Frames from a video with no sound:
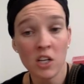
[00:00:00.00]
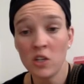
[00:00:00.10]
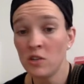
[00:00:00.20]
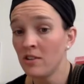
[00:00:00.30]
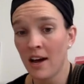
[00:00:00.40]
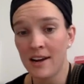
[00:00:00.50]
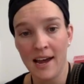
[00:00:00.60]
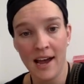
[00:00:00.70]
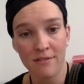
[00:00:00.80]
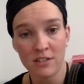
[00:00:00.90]
You do not
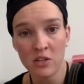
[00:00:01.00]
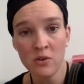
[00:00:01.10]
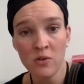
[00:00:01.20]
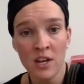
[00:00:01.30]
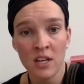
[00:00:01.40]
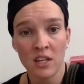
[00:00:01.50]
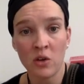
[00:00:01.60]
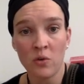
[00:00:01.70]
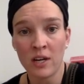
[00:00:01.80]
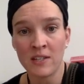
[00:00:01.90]
have to.
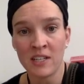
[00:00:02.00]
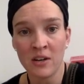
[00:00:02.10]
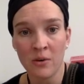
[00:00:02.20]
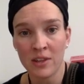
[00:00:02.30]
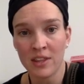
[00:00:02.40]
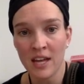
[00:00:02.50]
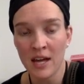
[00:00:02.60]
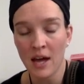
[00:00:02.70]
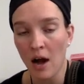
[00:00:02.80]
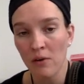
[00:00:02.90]
You can deal with
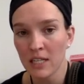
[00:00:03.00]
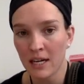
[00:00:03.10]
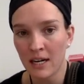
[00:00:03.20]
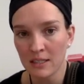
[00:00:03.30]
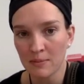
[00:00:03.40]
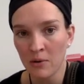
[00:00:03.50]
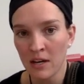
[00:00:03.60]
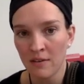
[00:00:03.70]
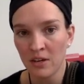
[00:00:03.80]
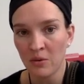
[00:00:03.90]
the outside exponent
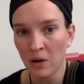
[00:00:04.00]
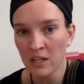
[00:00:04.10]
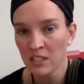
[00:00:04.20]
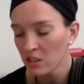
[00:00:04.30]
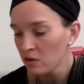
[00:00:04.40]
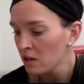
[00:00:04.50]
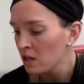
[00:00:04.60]
if you want to,